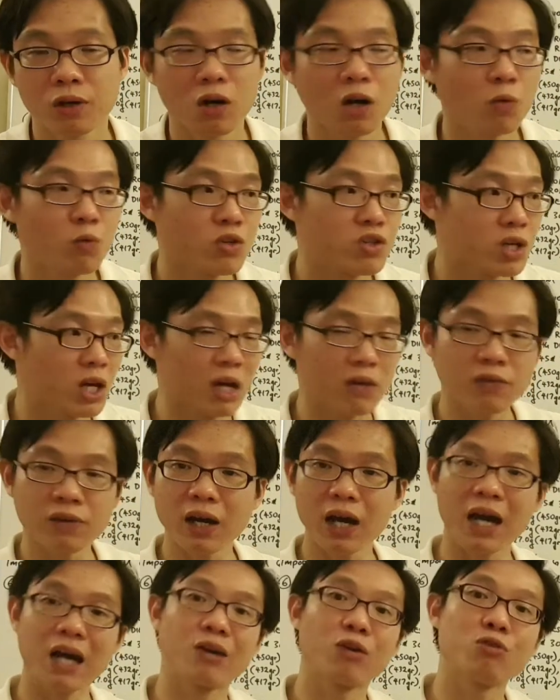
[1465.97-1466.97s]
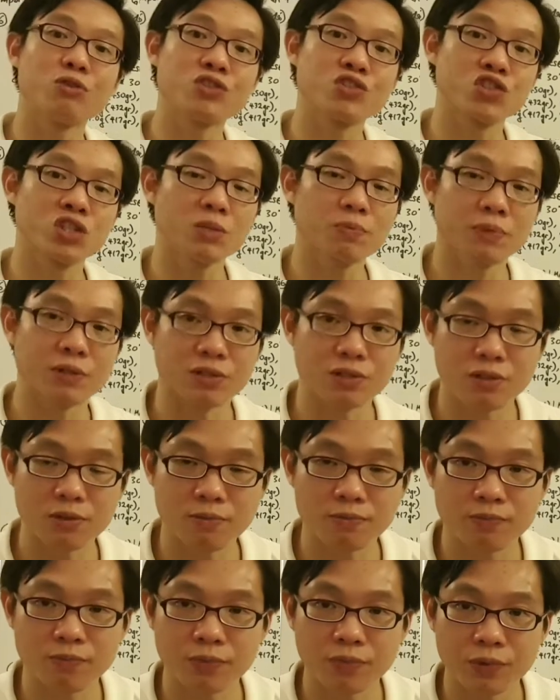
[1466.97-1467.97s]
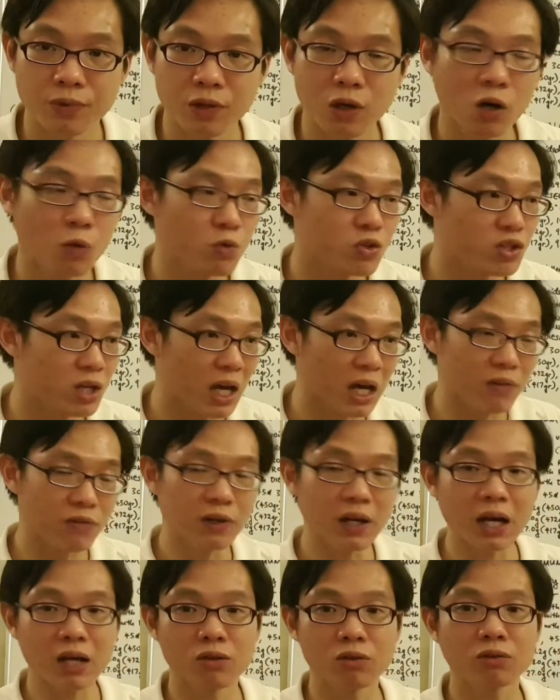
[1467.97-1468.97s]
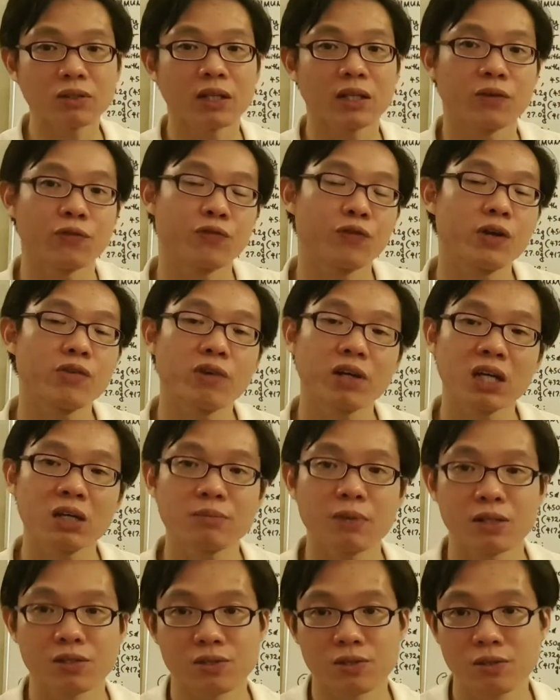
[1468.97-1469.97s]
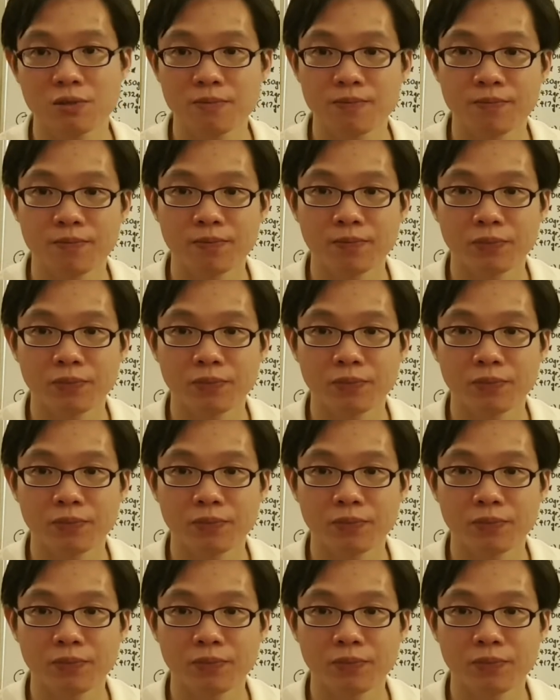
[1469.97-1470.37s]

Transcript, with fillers: or whichever arrow is cheapest, or whichever arrow that their friend recommends.